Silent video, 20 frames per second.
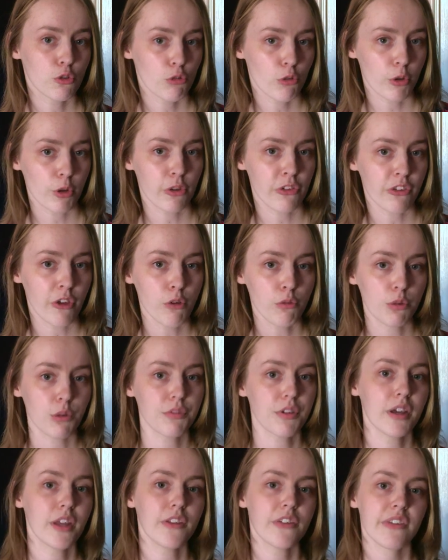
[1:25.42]
draw yourself with
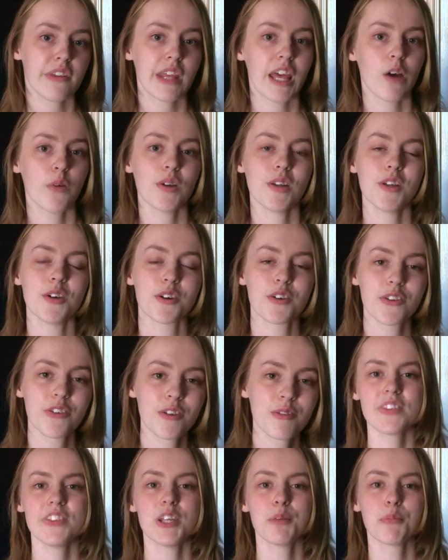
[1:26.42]
it and see how it looks.
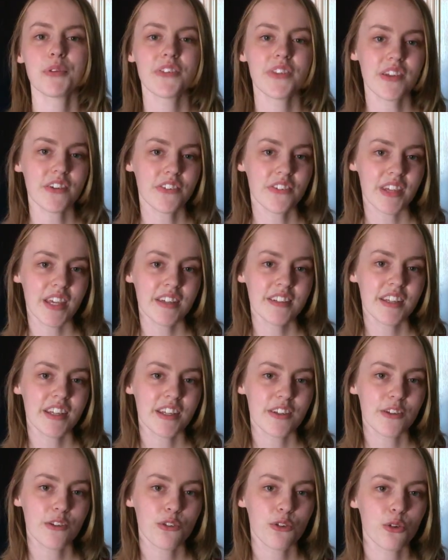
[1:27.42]
Number 16
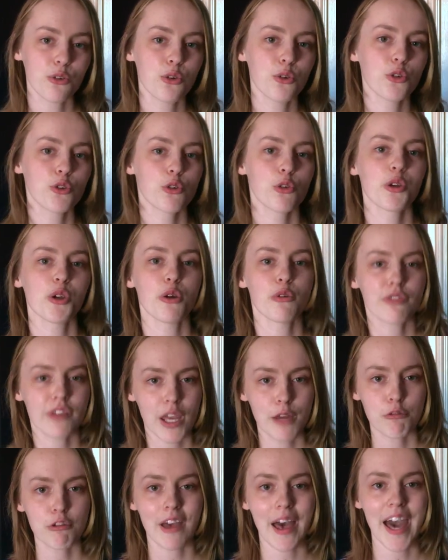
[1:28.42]
is to draw your
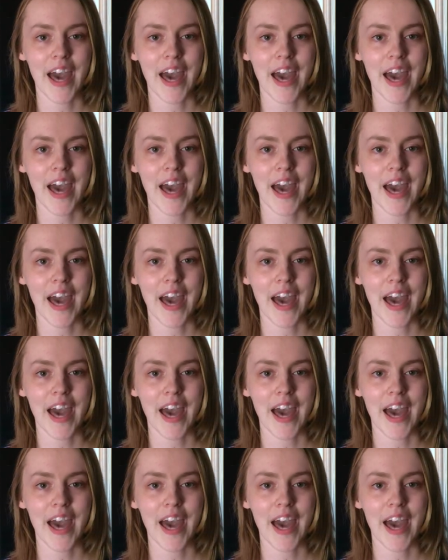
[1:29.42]
favorite